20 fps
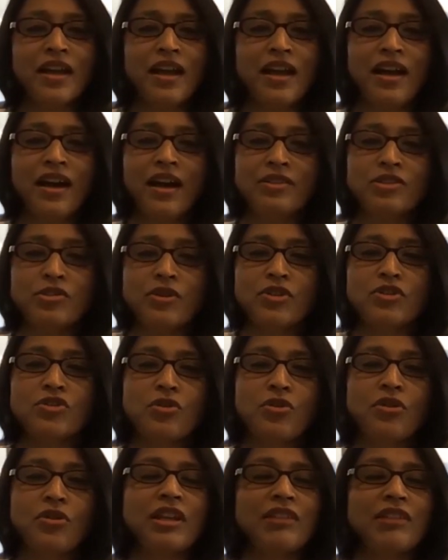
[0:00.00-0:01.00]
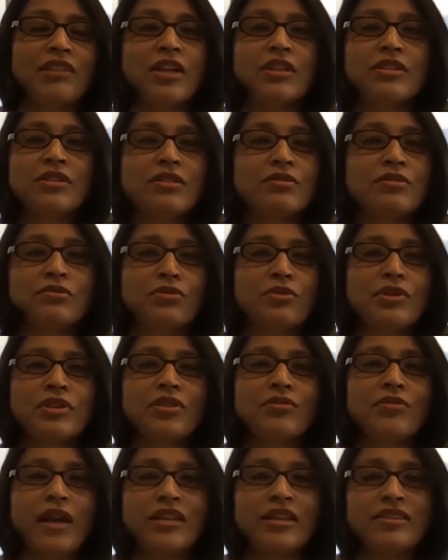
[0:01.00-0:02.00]
uh, to ensure that we are doing
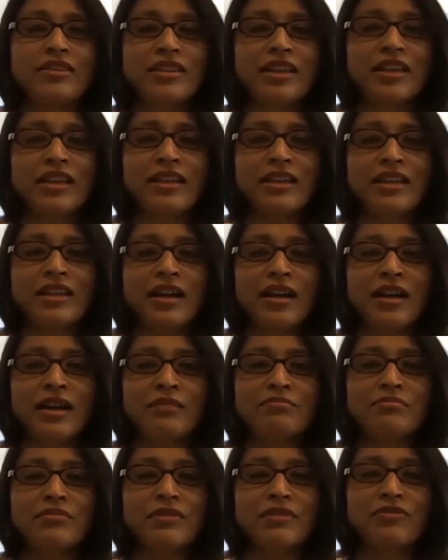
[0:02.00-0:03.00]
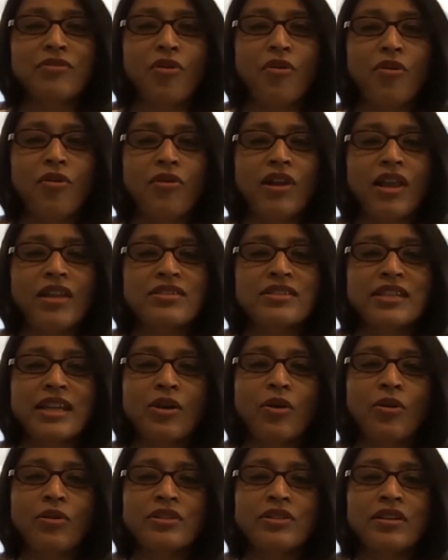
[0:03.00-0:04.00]
the right thing uh, for all our
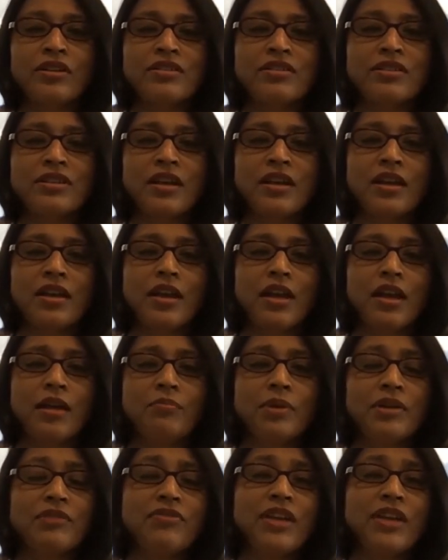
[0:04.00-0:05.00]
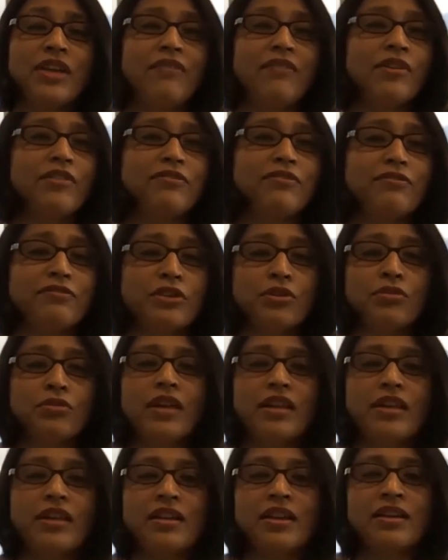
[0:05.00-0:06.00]
stakeholders. But we have a few
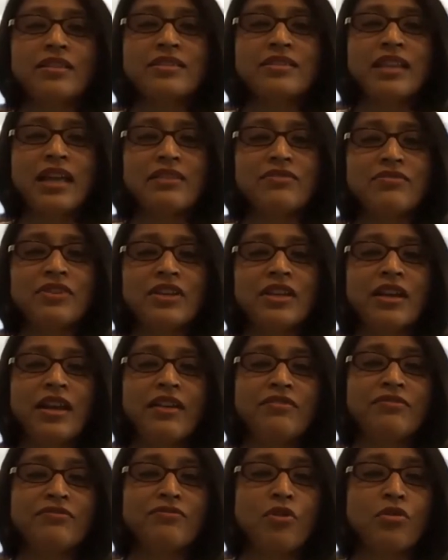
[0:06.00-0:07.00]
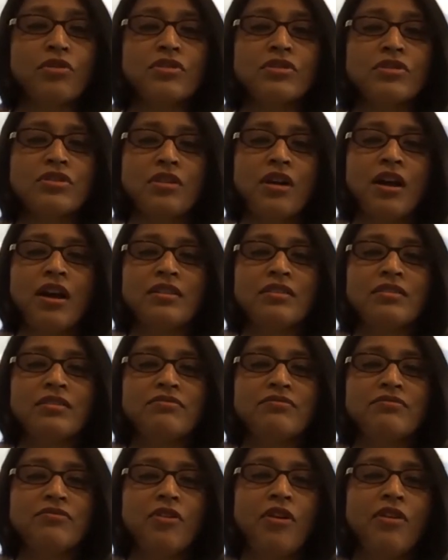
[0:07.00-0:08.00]
areas that we have focused on
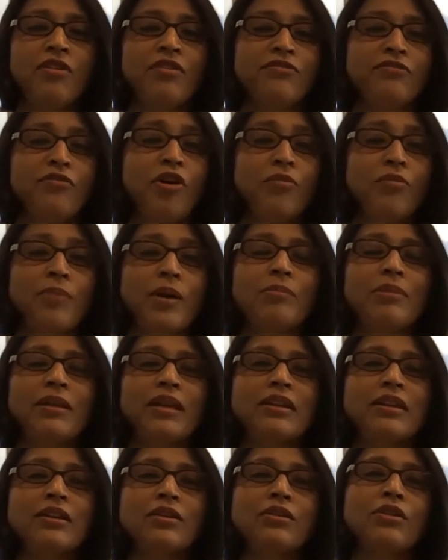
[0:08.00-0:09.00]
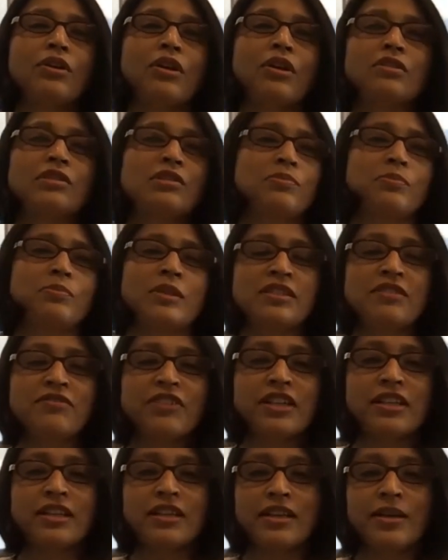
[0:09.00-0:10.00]
for, for public good
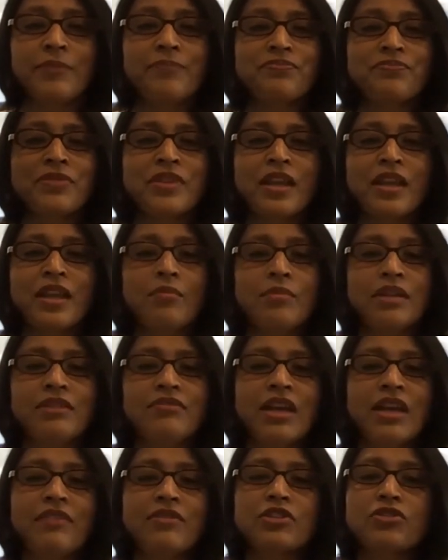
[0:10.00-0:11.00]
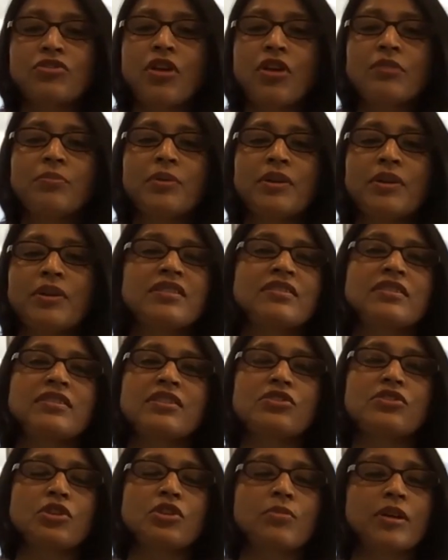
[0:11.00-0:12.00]
specifically. I mean, we have a strong presence
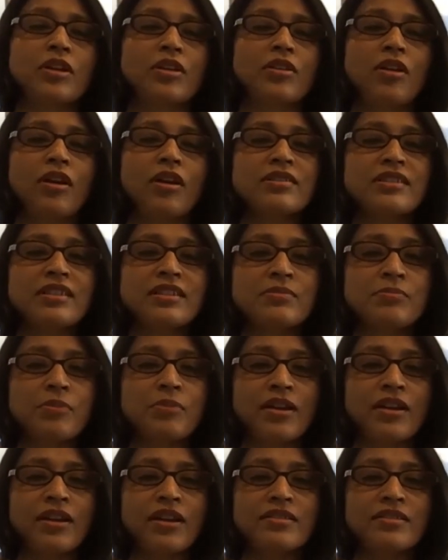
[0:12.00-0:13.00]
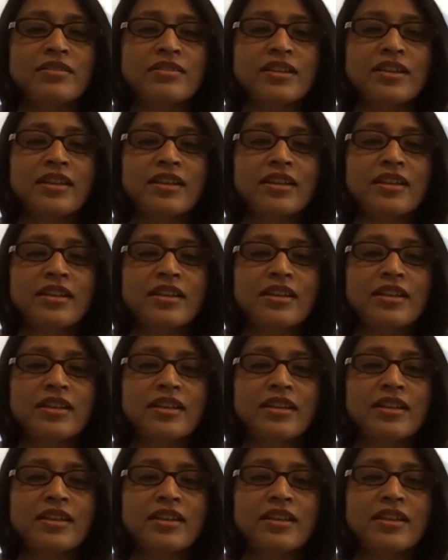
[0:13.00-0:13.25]
in tuberculosis products